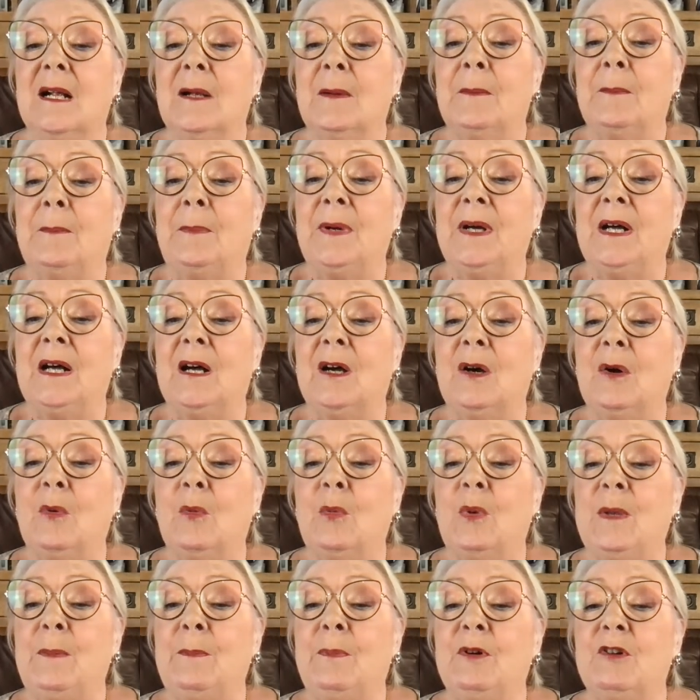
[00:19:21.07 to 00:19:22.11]
But
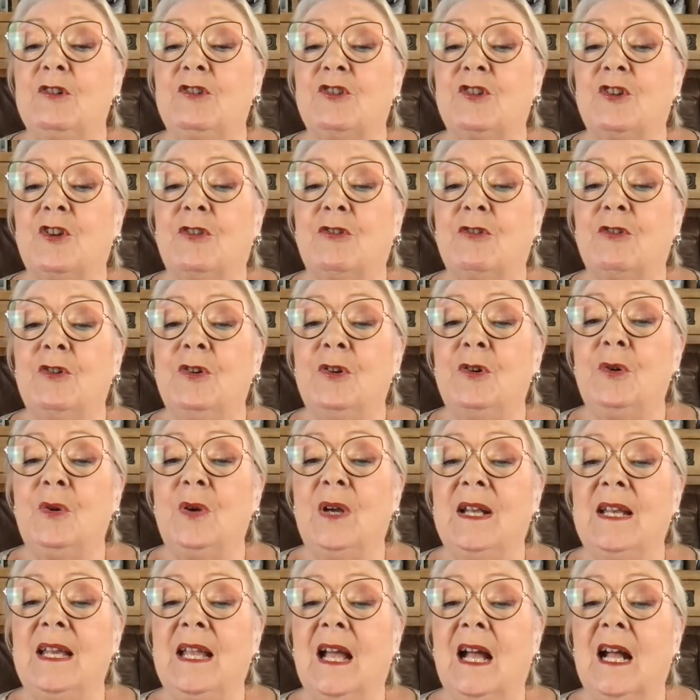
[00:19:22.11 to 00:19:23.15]
we pushed through
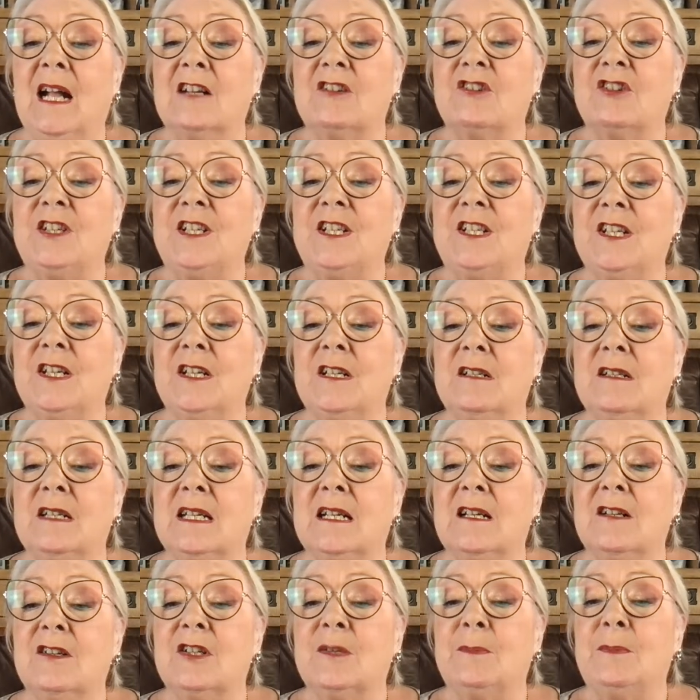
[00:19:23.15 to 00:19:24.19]
and it actually turned
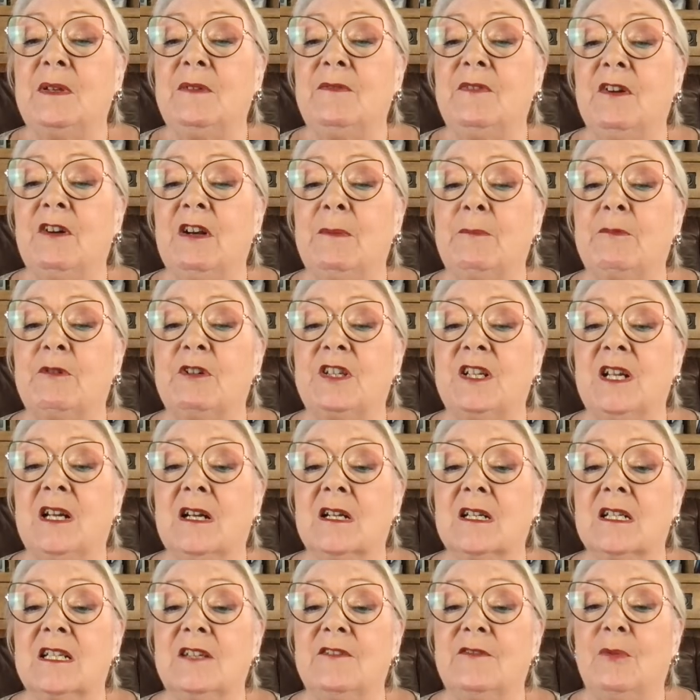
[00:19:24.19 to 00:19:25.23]
out to be a very
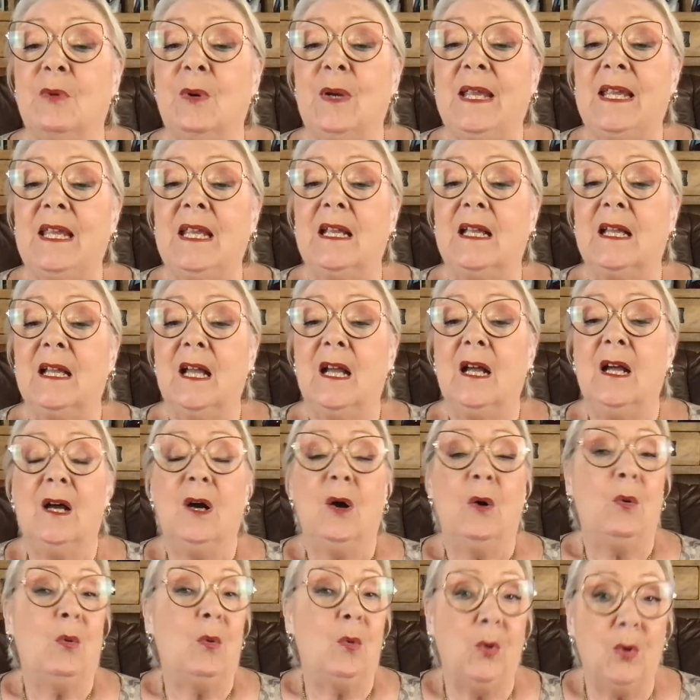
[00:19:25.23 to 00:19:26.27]
productive week.
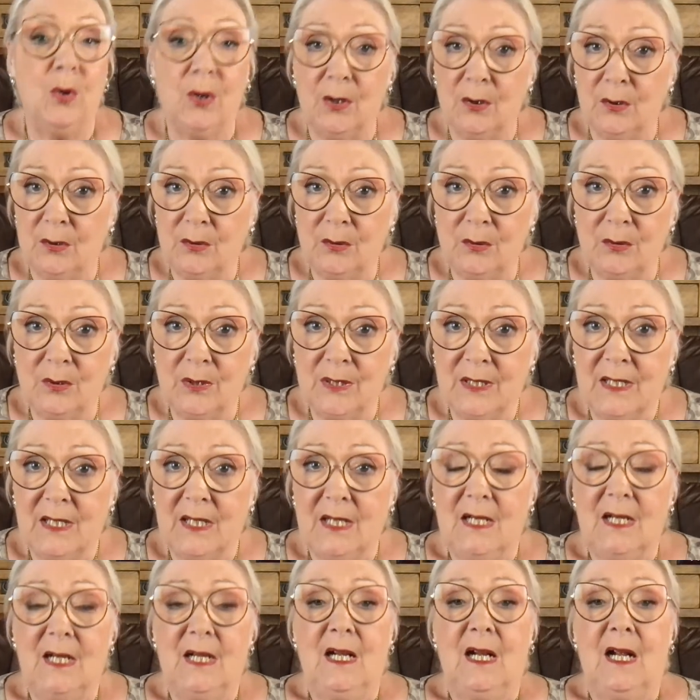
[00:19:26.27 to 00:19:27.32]
Whoa.
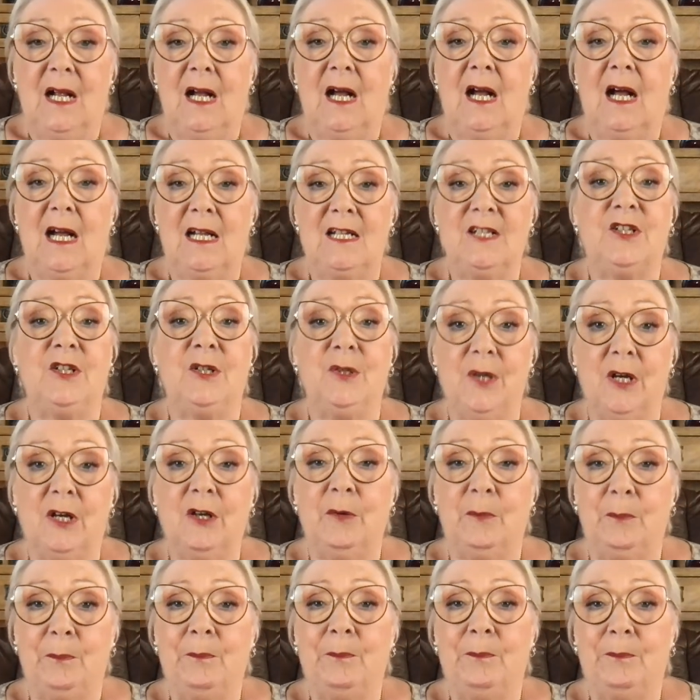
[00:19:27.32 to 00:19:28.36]
I do
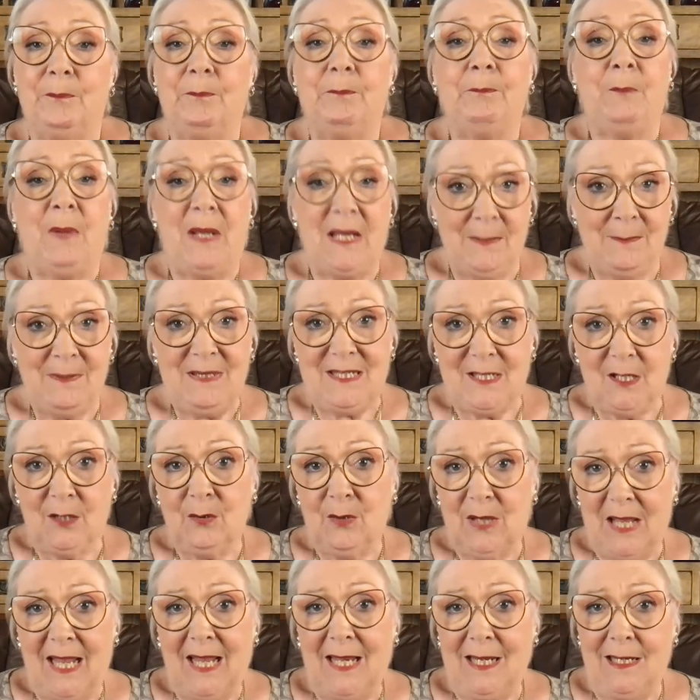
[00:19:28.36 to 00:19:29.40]
hope baby's
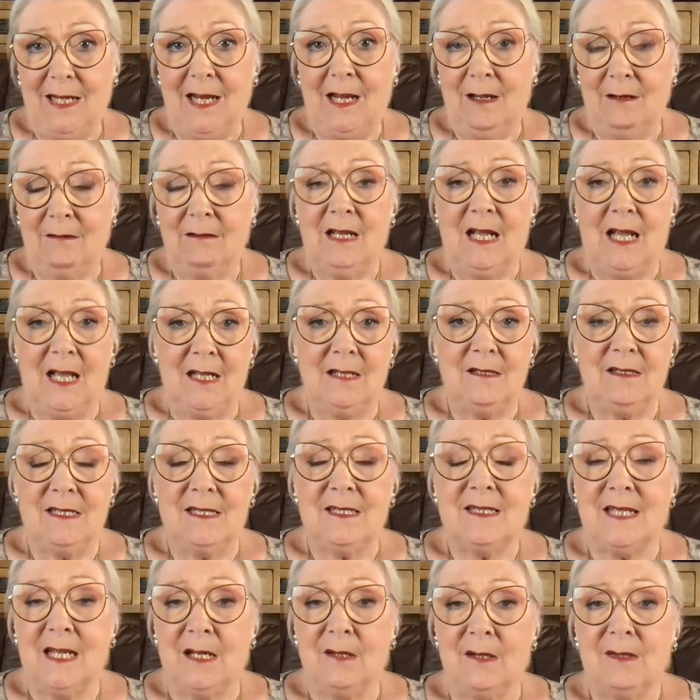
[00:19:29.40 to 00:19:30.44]
okay now. And it
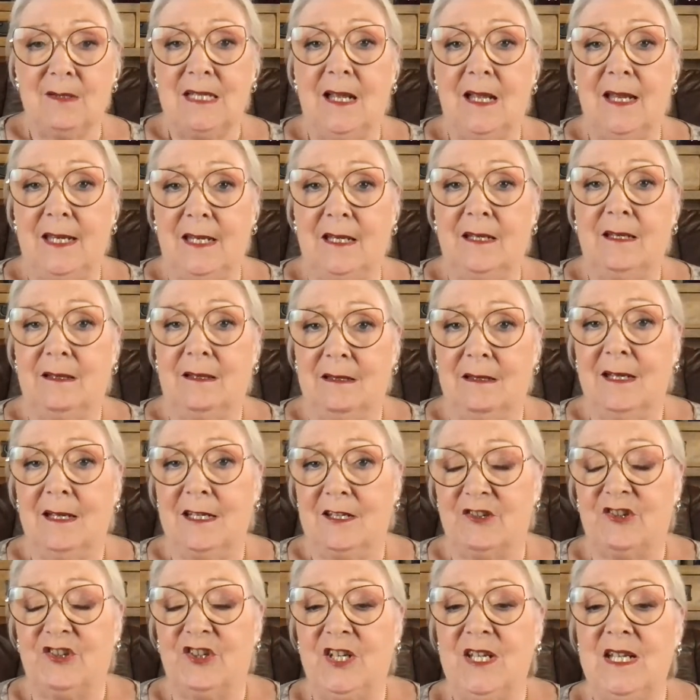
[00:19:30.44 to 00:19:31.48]
sounds like
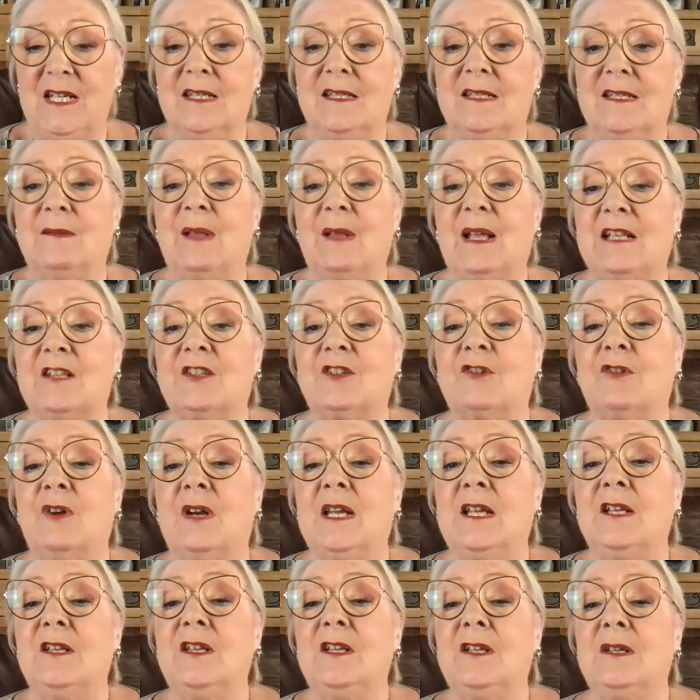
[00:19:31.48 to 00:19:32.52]
she is. That's
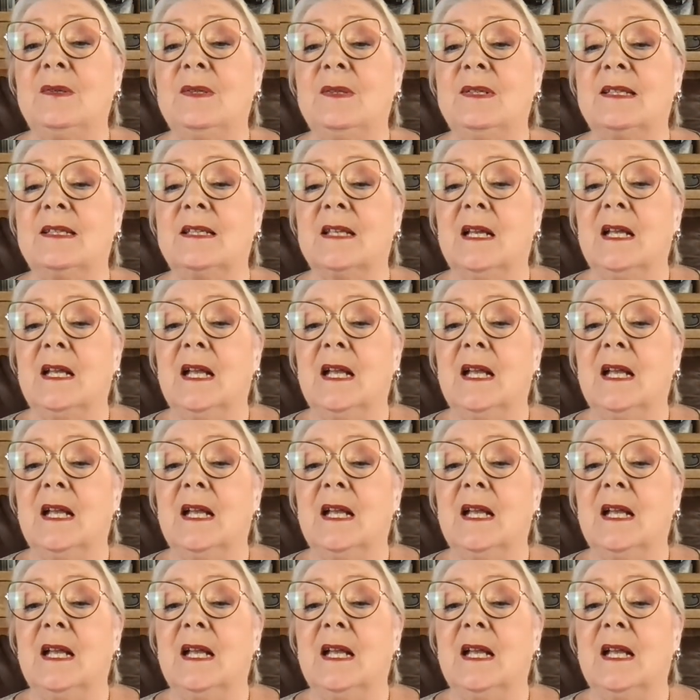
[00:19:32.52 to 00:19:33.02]
great news.